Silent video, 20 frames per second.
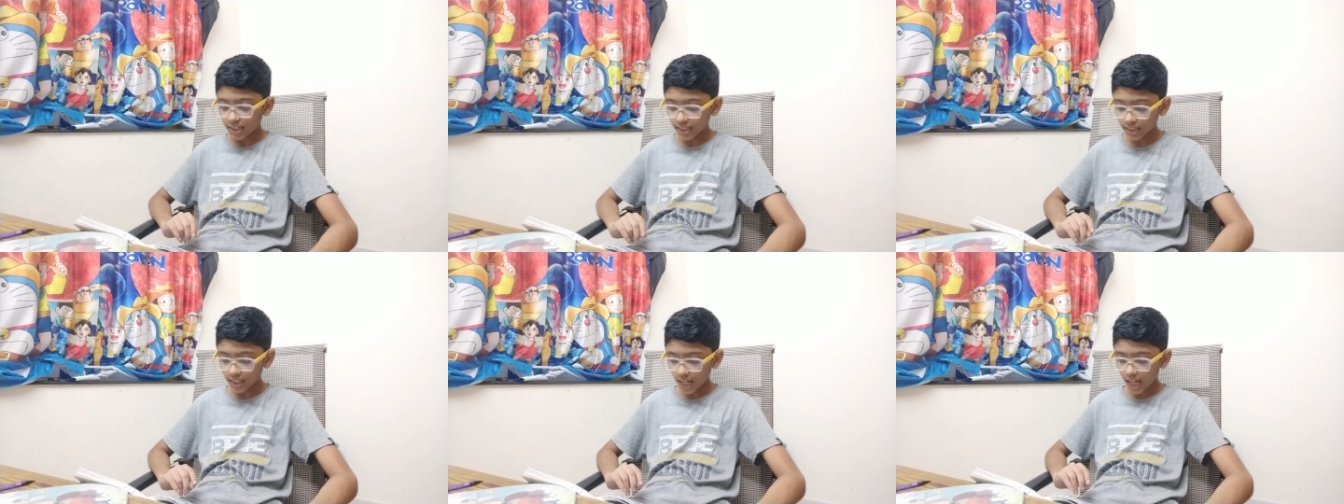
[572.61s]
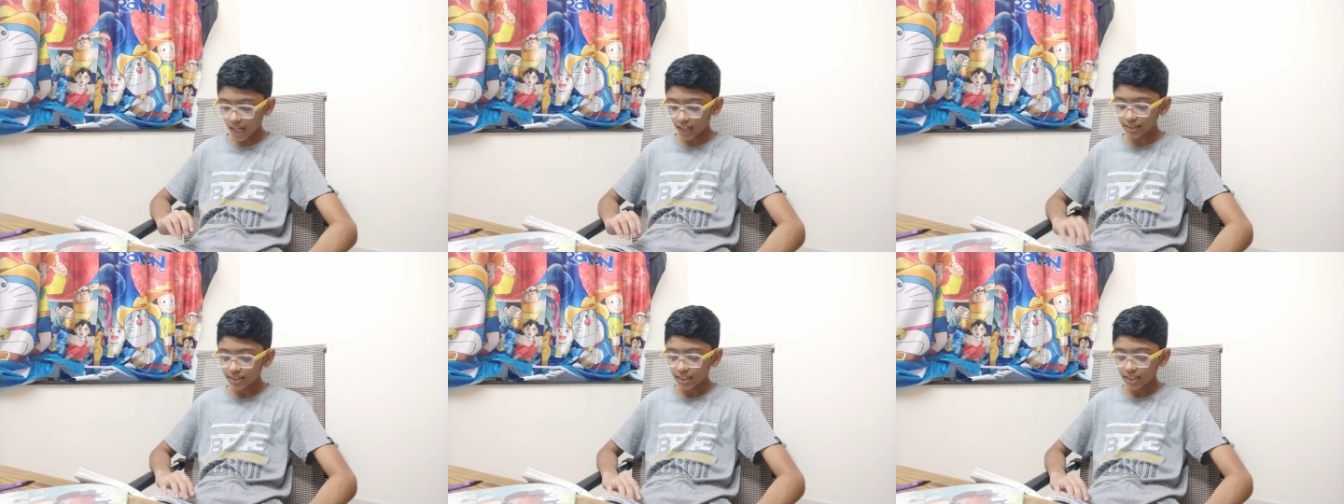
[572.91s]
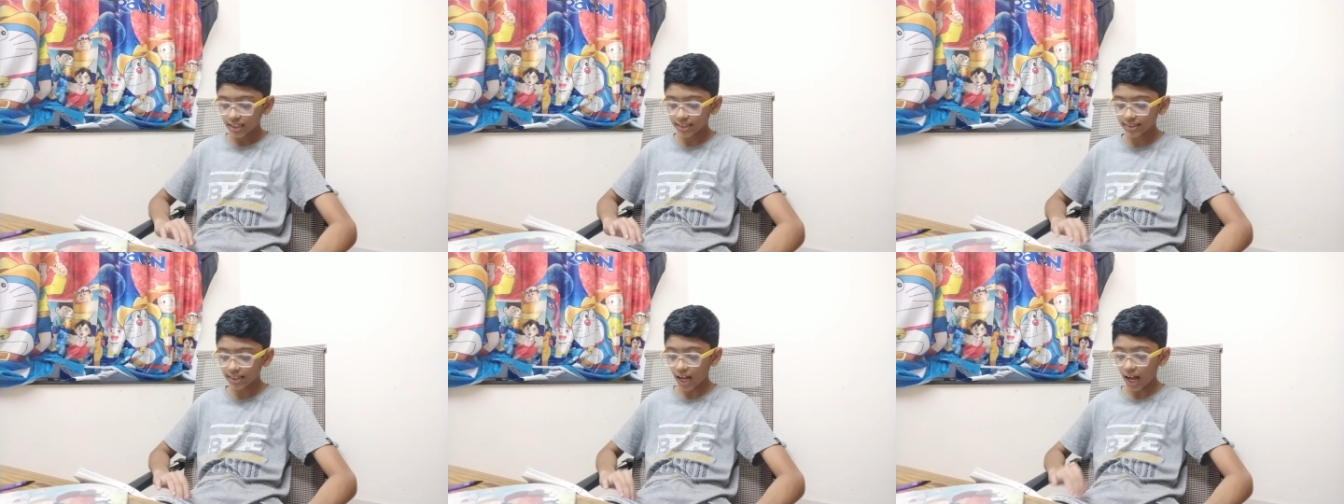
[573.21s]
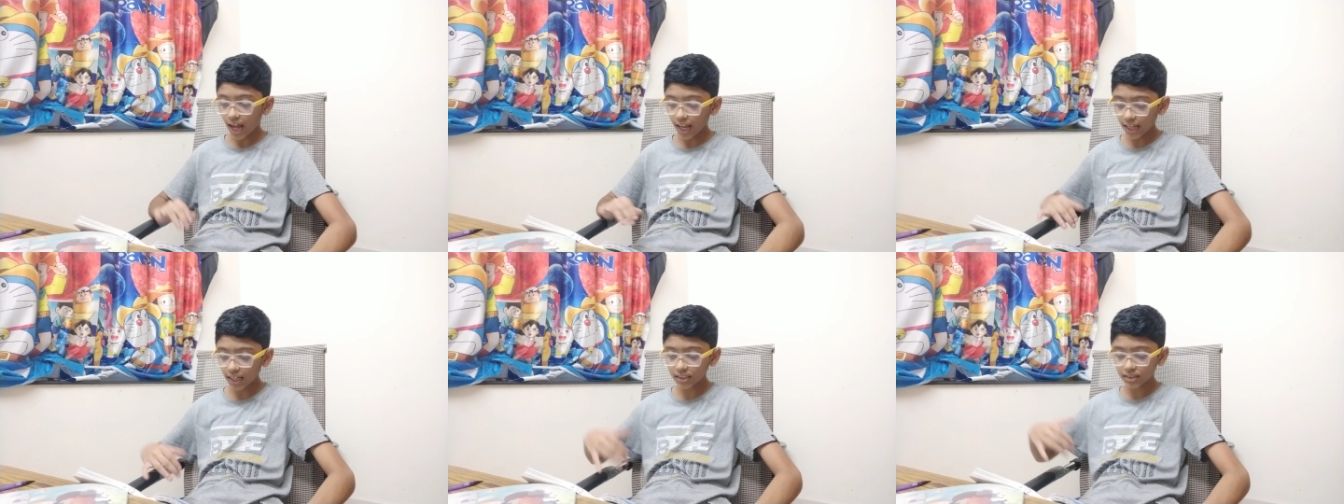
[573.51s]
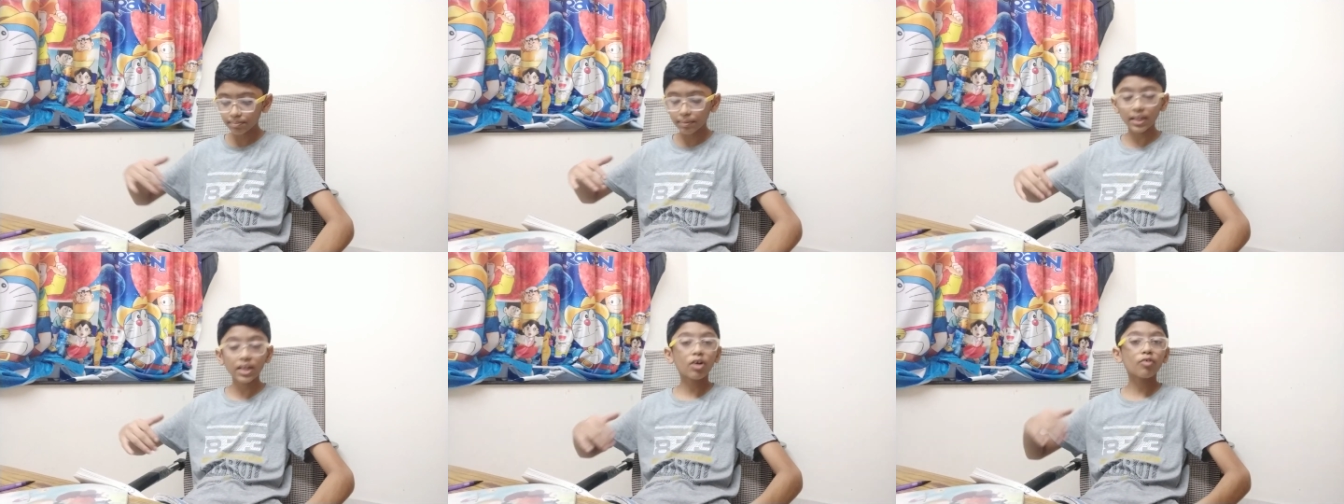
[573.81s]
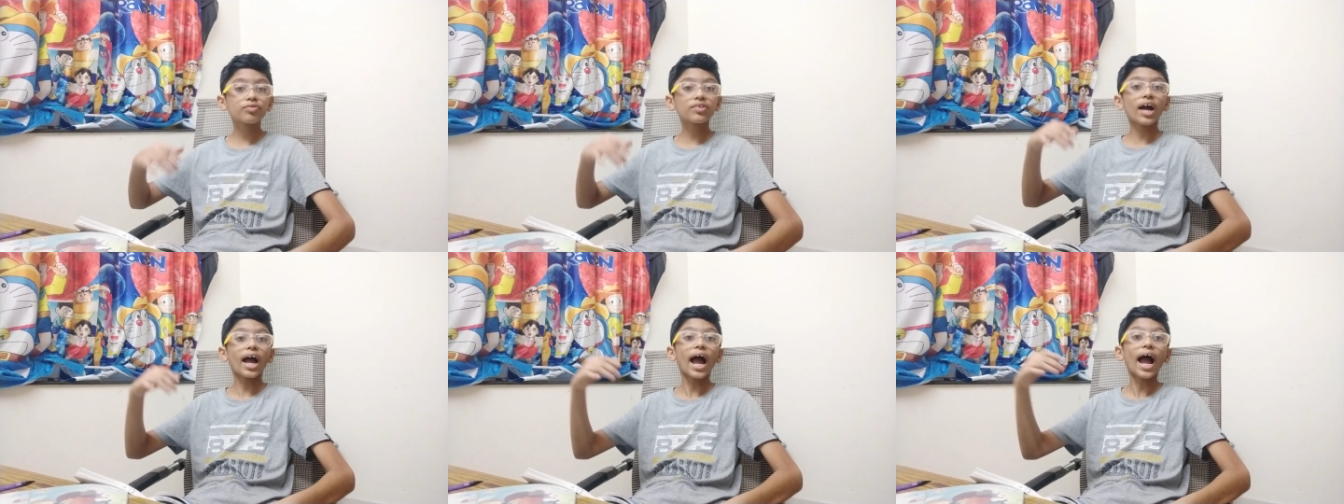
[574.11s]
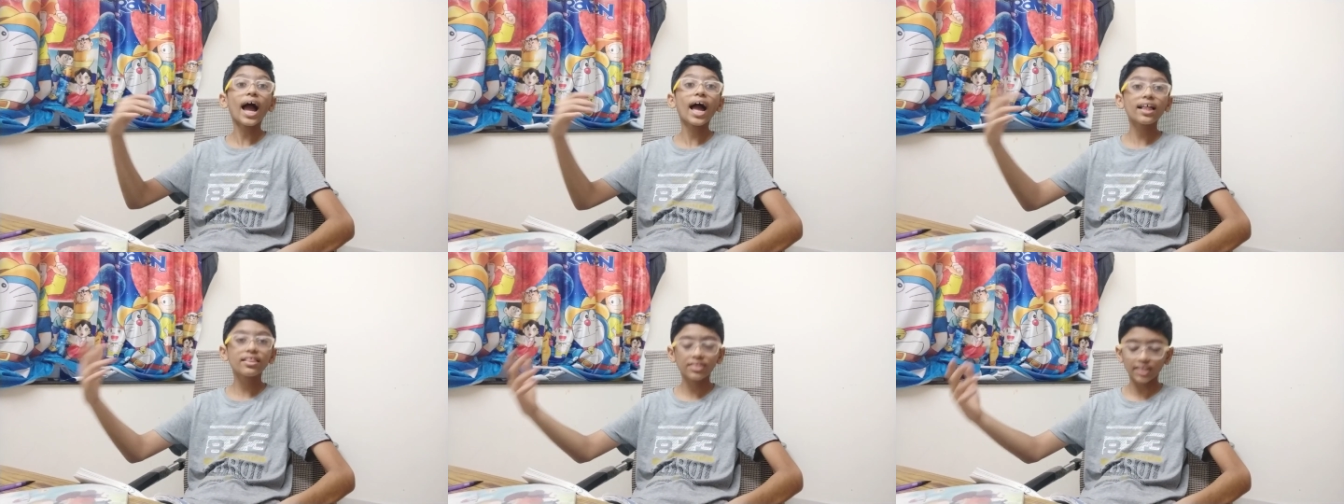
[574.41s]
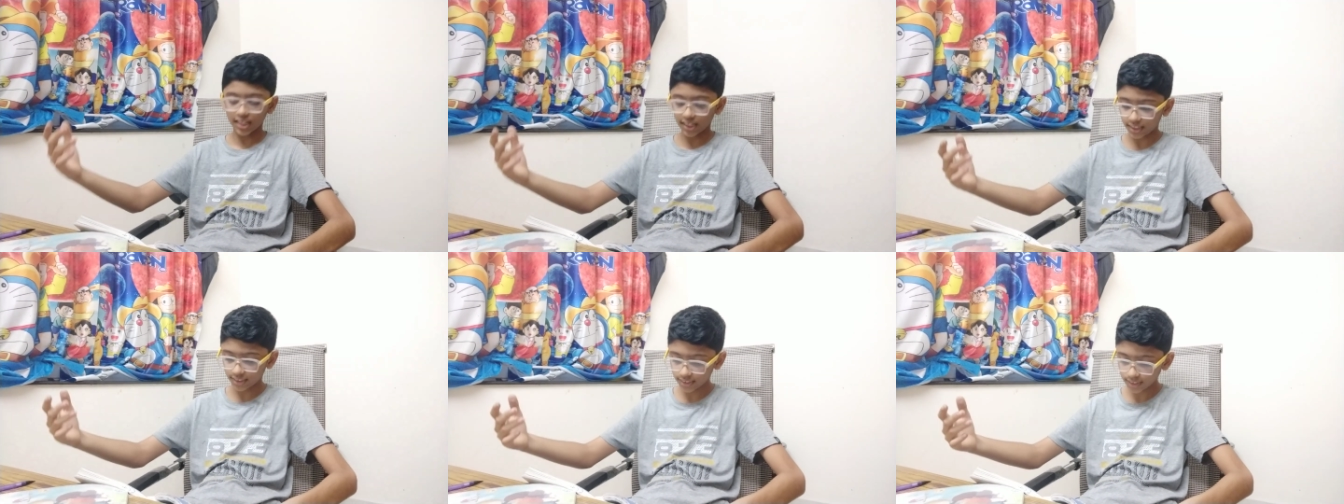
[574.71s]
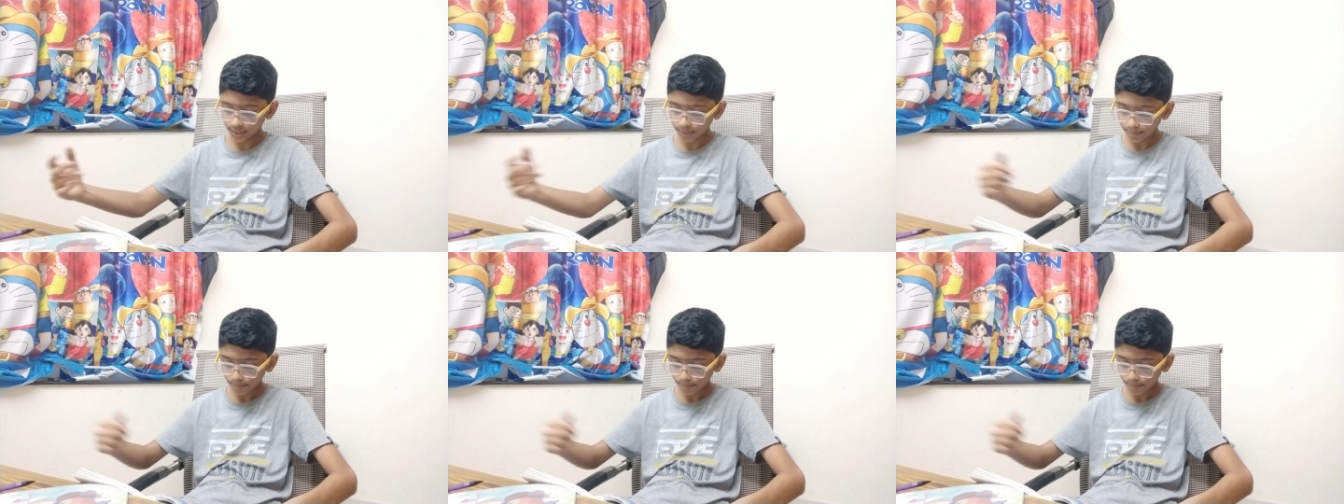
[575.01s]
That is the highest peak of the Andes.